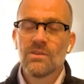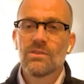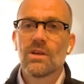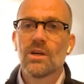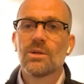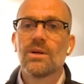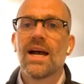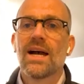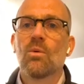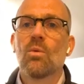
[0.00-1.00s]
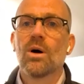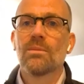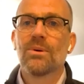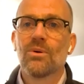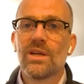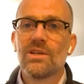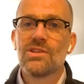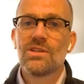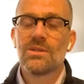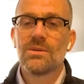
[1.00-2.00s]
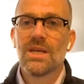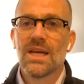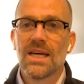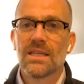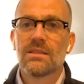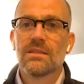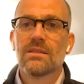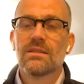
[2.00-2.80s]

So at what point do you get